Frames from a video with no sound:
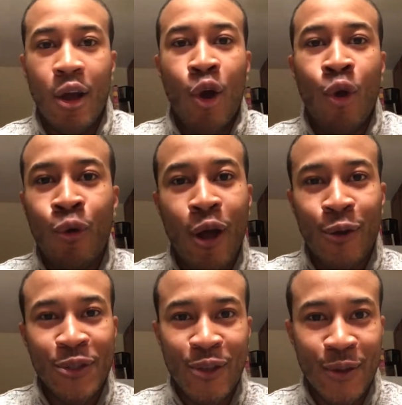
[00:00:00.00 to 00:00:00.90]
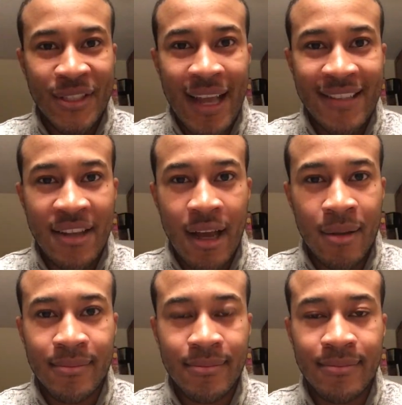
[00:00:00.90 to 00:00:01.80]
Who goes to those sites
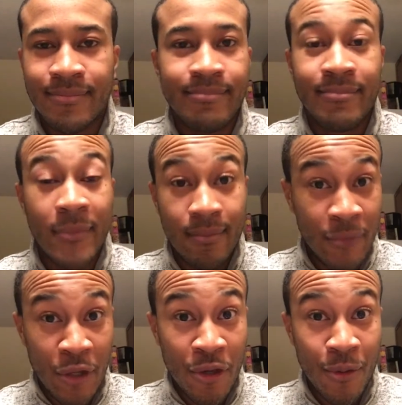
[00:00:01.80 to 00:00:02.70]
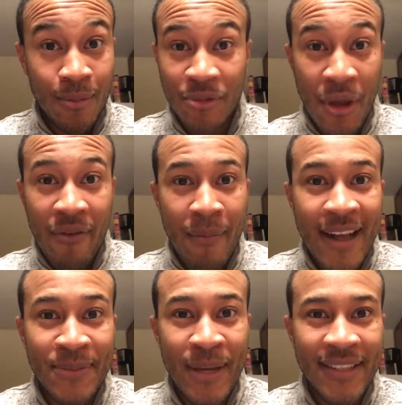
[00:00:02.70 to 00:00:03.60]
now? Do you? Do you have a
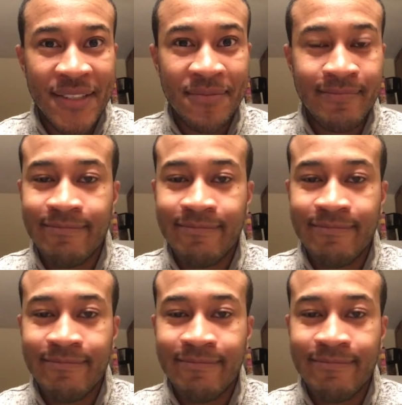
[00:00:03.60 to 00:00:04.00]
MySpace?